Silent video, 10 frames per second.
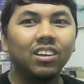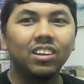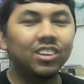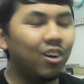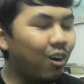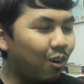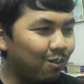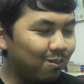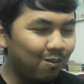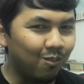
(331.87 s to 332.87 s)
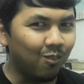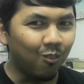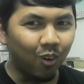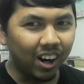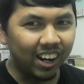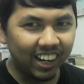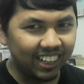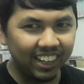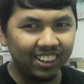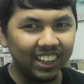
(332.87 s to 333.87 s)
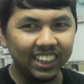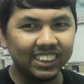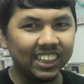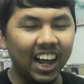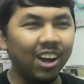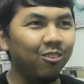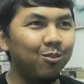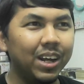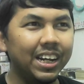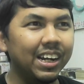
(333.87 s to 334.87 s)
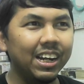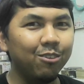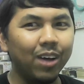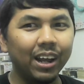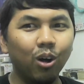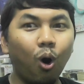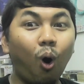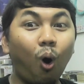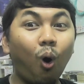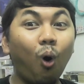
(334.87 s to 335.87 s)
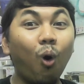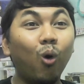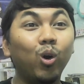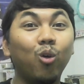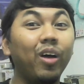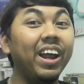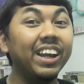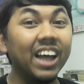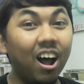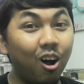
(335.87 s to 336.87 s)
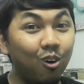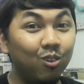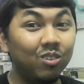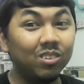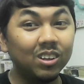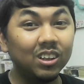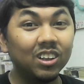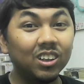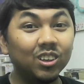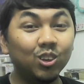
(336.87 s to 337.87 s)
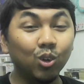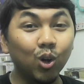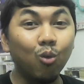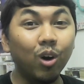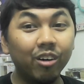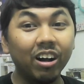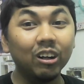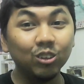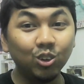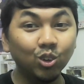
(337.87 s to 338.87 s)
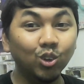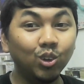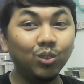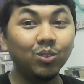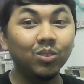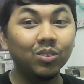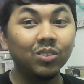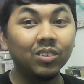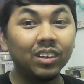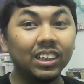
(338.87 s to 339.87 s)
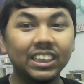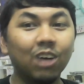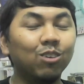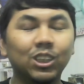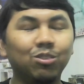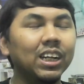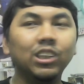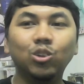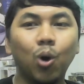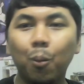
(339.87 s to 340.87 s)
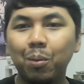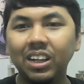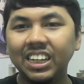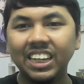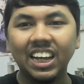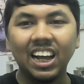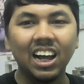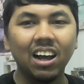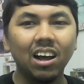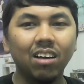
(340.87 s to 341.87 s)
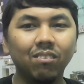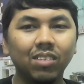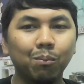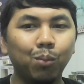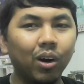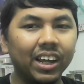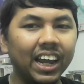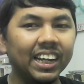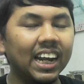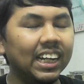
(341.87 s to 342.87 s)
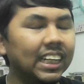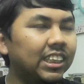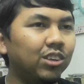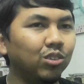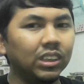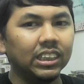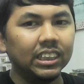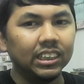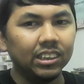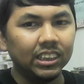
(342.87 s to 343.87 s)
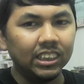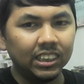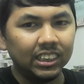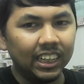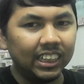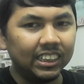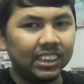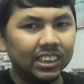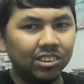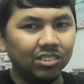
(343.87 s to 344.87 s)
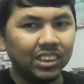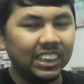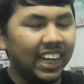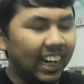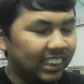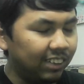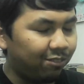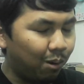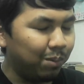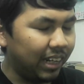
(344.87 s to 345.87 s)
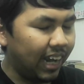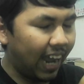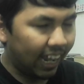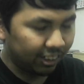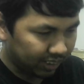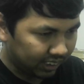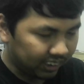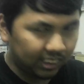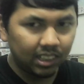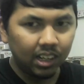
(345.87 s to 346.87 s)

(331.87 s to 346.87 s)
So what I did is I really went all the way down to Lower Ground two. The staff was willing to open the um, the blockade that leads to the, the that leads to the exit from the entrance.